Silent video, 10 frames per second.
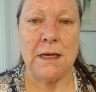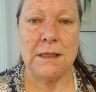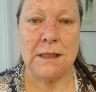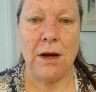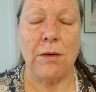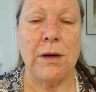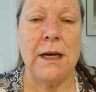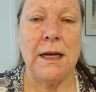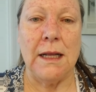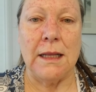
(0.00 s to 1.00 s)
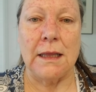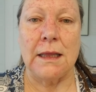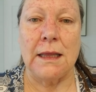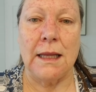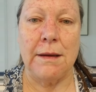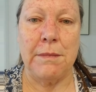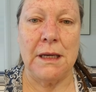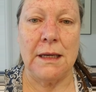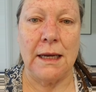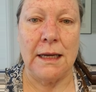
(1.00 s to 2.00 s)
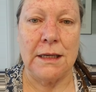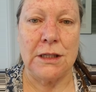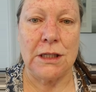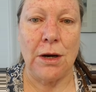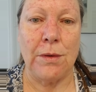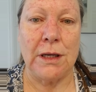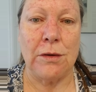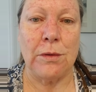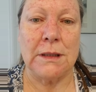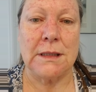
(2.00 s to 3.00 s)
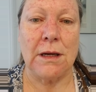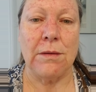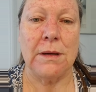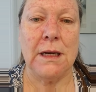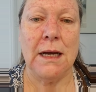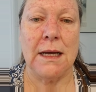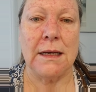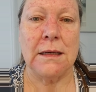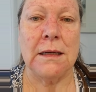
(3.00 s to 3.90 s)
So let me get showing you what's going on.